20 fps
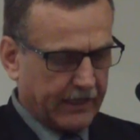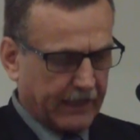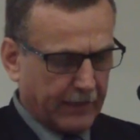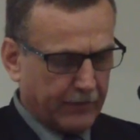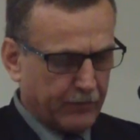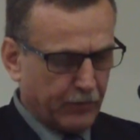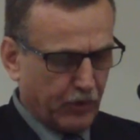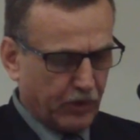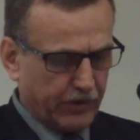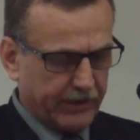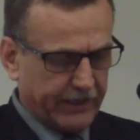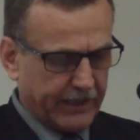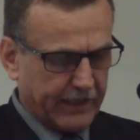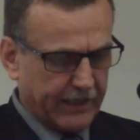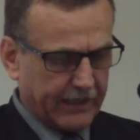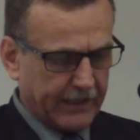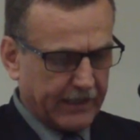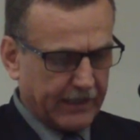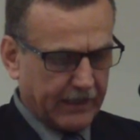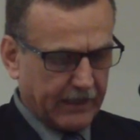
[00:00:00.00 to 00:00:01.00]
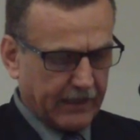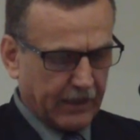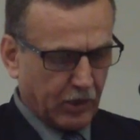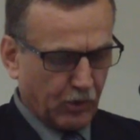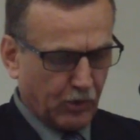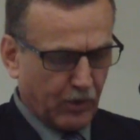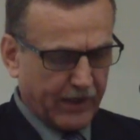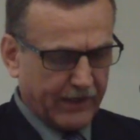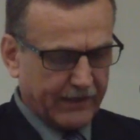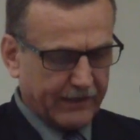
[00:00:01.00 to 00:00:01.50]
Cambodian,
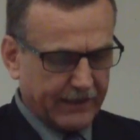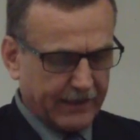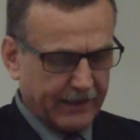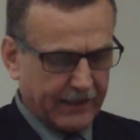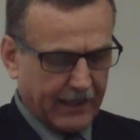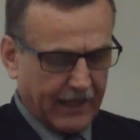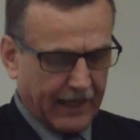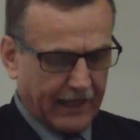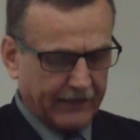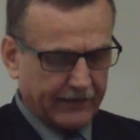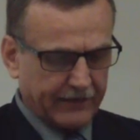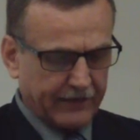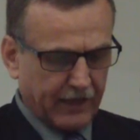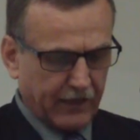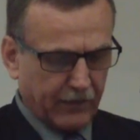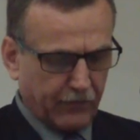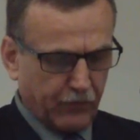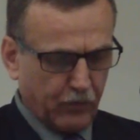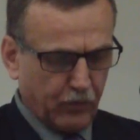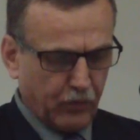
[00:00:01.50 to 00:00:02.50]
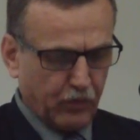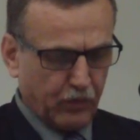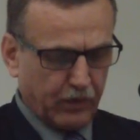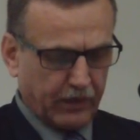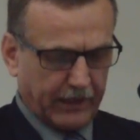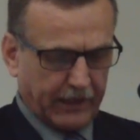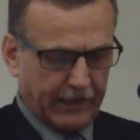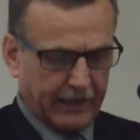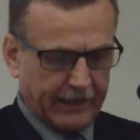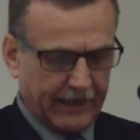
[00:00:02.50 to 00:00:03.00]
Rwandan, and Darfur,
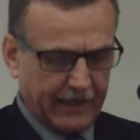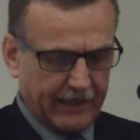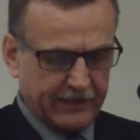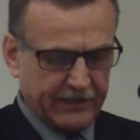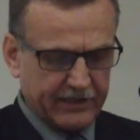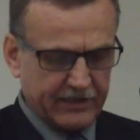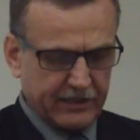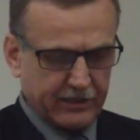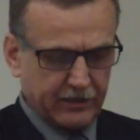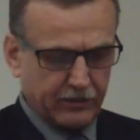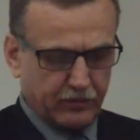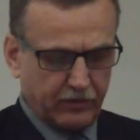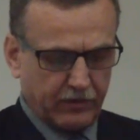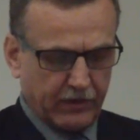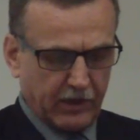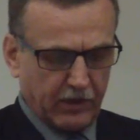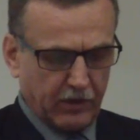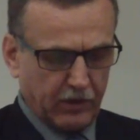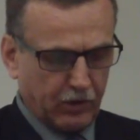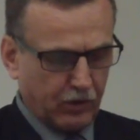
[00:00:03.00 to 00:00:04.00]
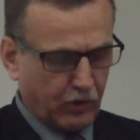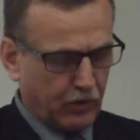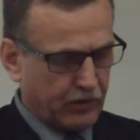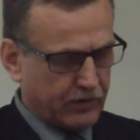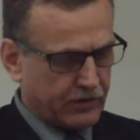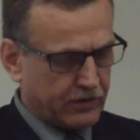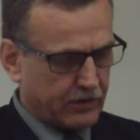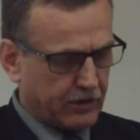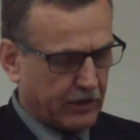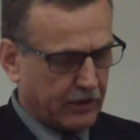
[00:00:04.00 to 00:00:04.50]
in addition to the
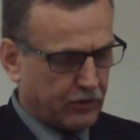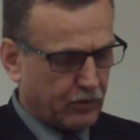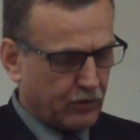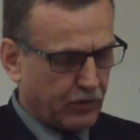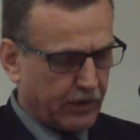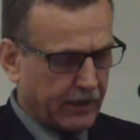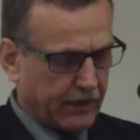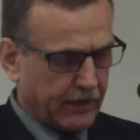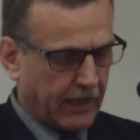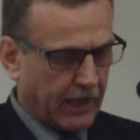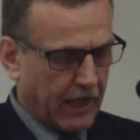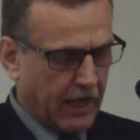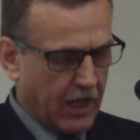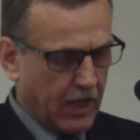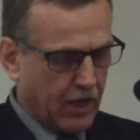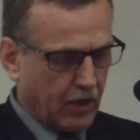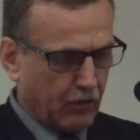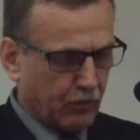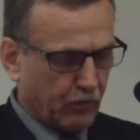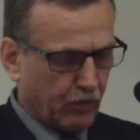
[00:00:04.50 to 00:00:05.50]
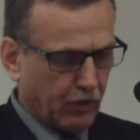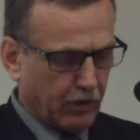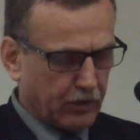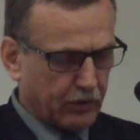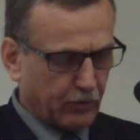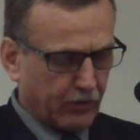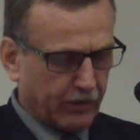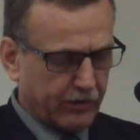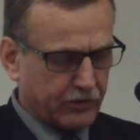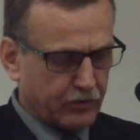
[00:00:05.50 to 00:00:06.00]
Holocaust during
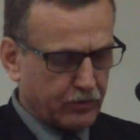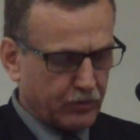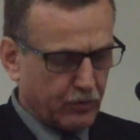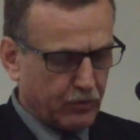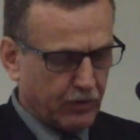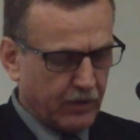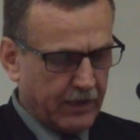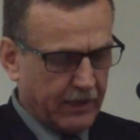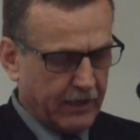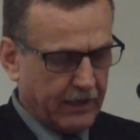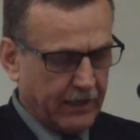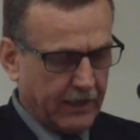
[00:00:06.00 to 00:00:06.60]
World War II.